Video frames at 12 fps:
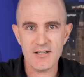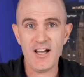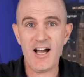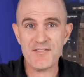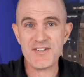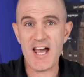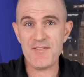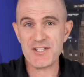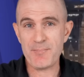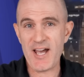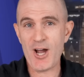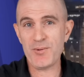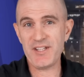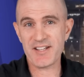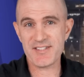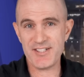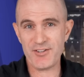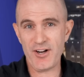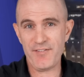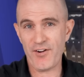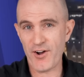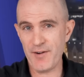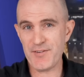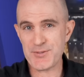After having the PowrLINK 0
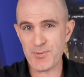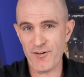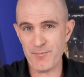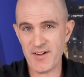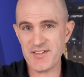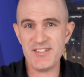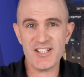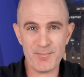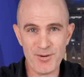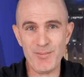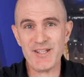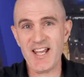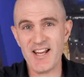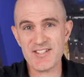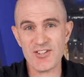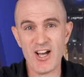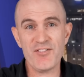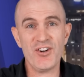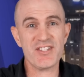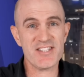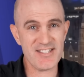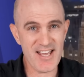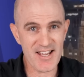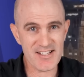for over 12 months, you can probably guess I've got
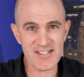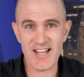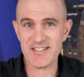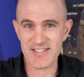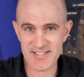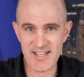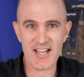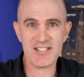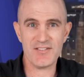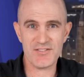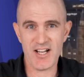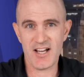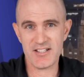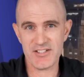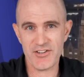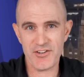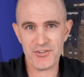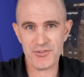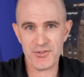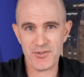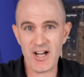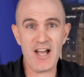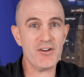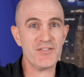stacks and stacks of data to go through.
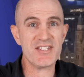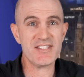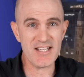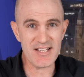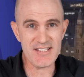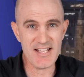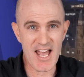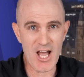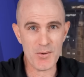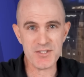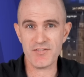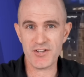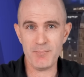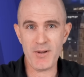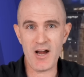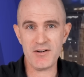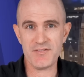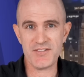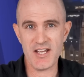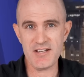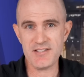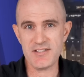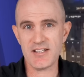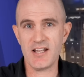I have over 60 hours of comparative
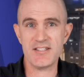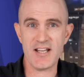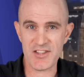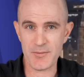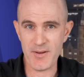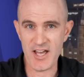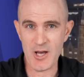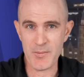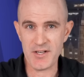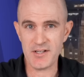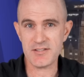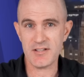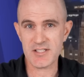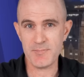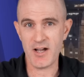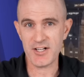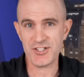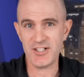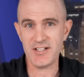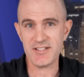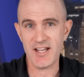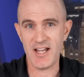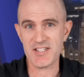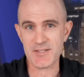tests against other power meters, smart
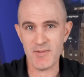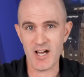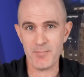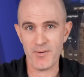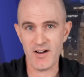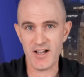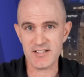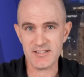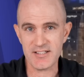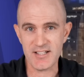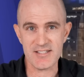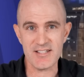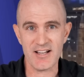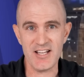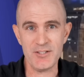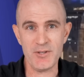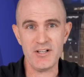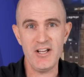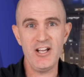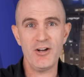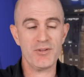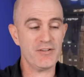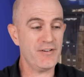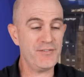trainers, and smart bikes. Let's get stuck into it
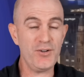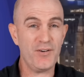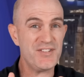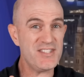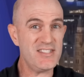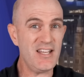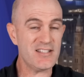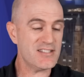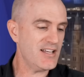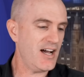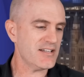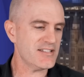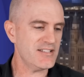with a review of six data